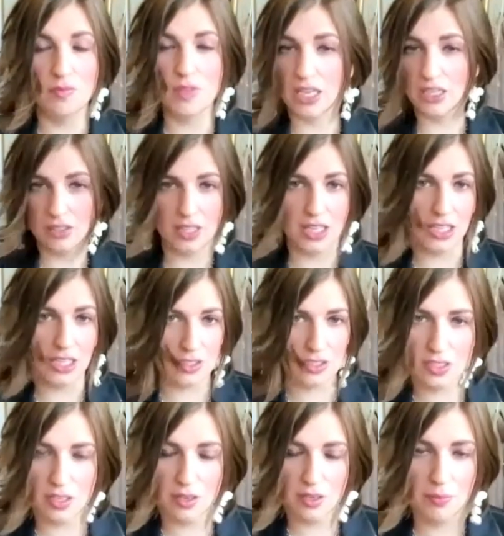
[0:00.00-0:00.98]
then
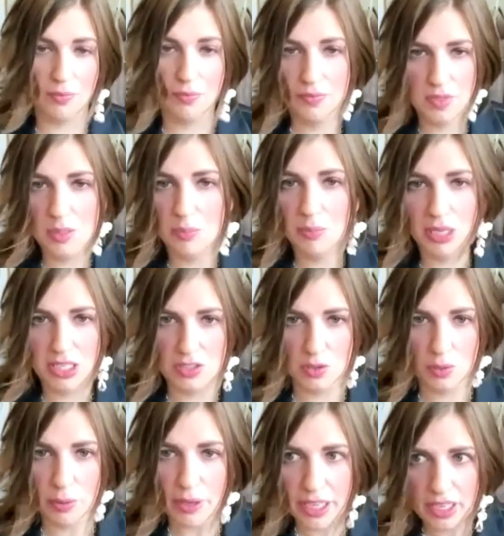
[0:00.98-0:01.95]
like some
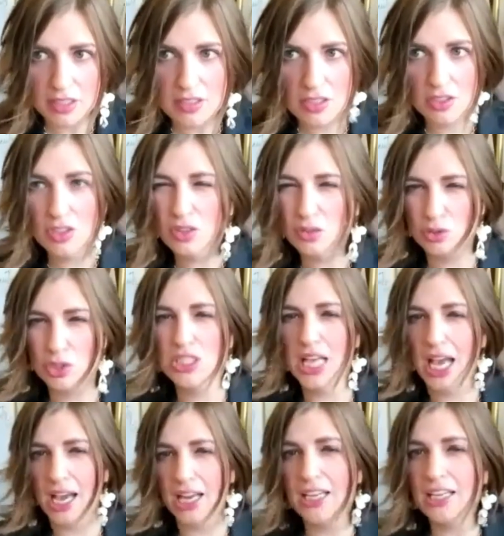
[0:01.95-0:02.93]
nicer pants.
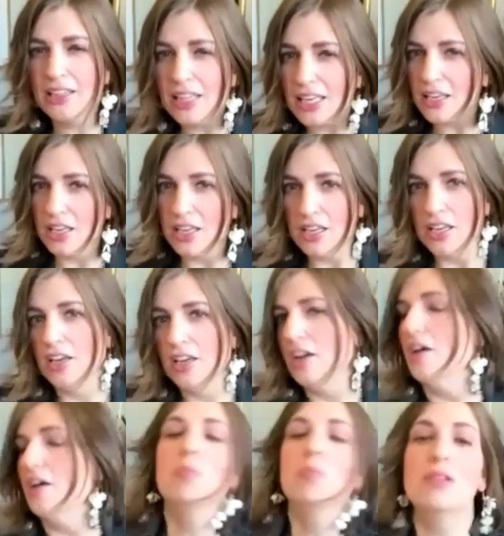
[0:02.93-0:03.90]
Just adding like
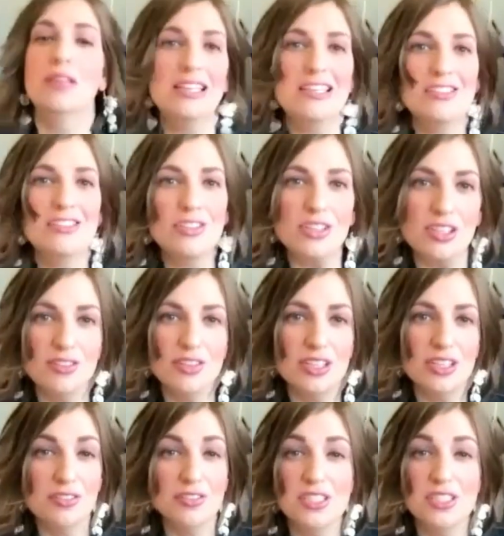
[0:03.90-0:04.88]
a blazer,
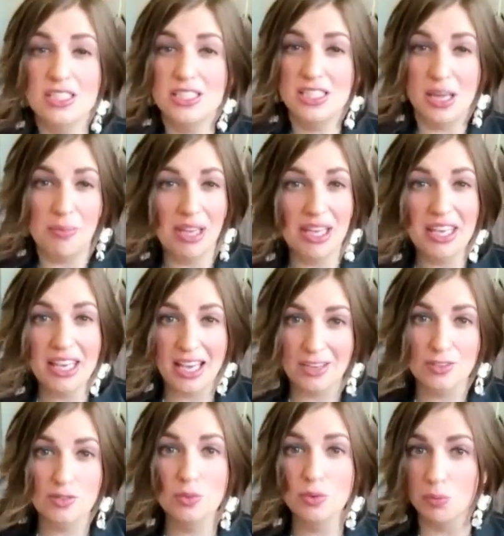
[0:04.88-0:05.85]
even if it's a
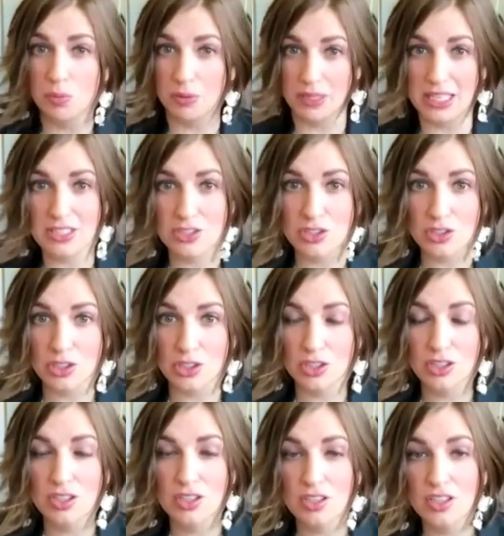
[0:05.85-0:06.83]
semi-casual
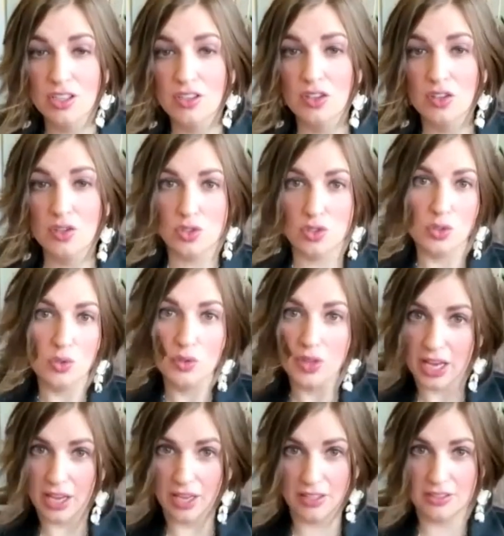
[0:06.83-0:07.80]
blazer to
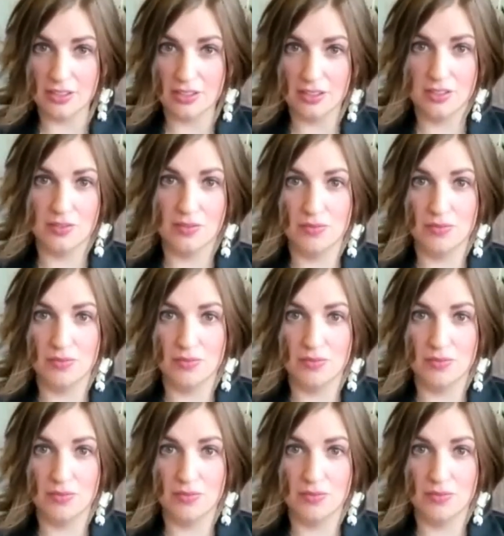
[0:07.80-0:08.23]
that